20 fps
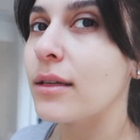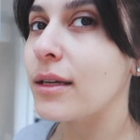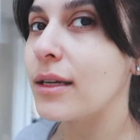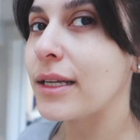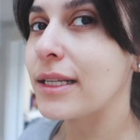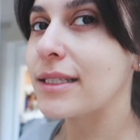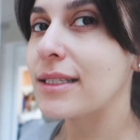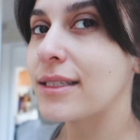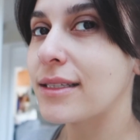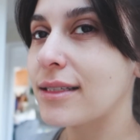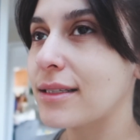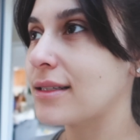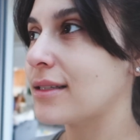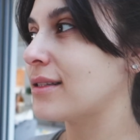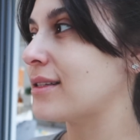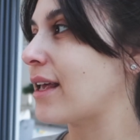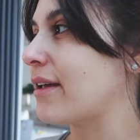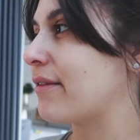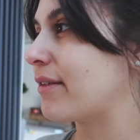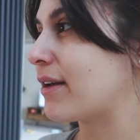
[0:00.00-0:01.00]
It's
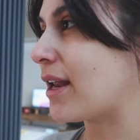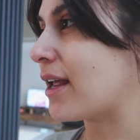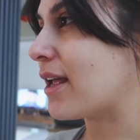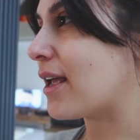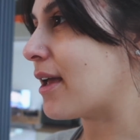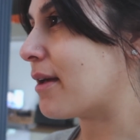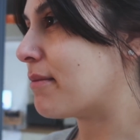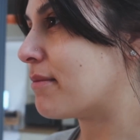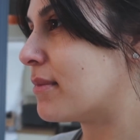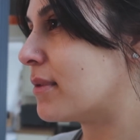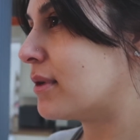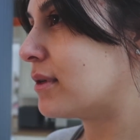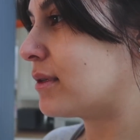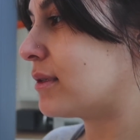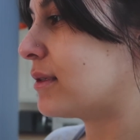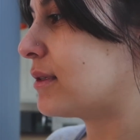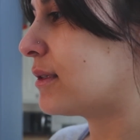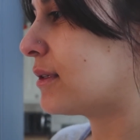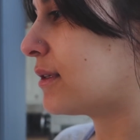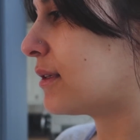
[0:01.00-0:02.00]
7 AM.
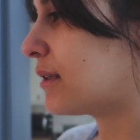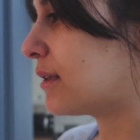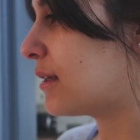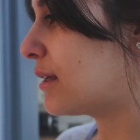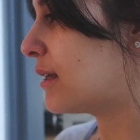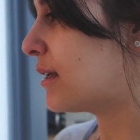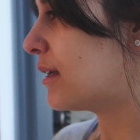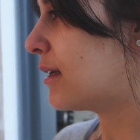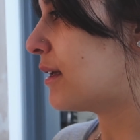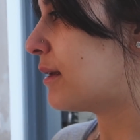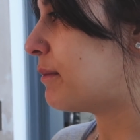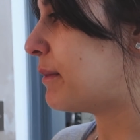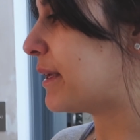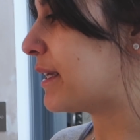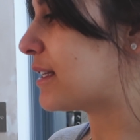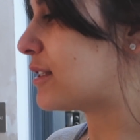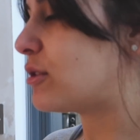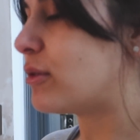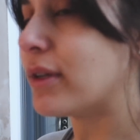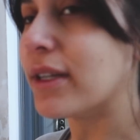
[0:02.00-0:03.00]

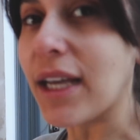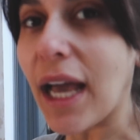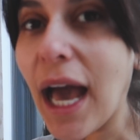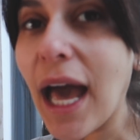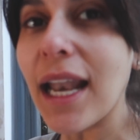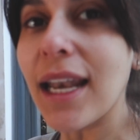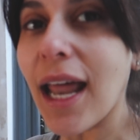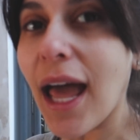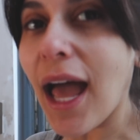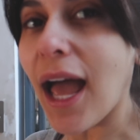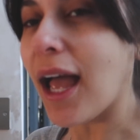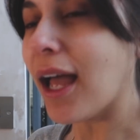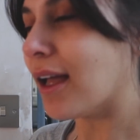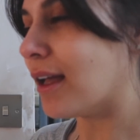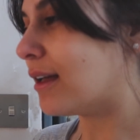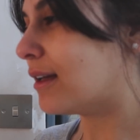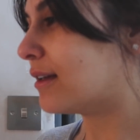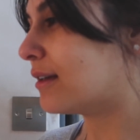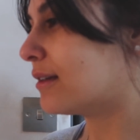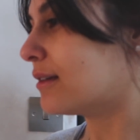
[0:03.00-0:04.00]
Mika's doing
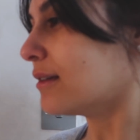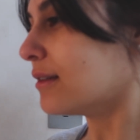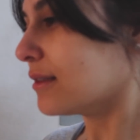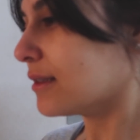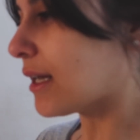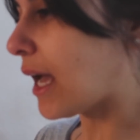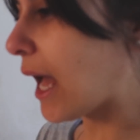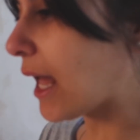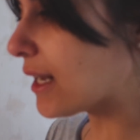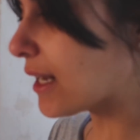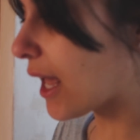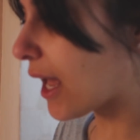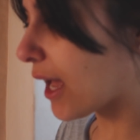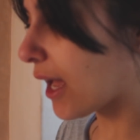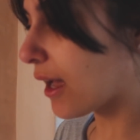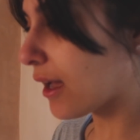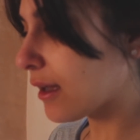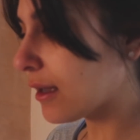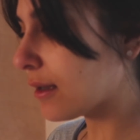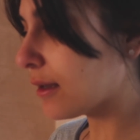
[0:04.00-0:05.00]
colour! Colour!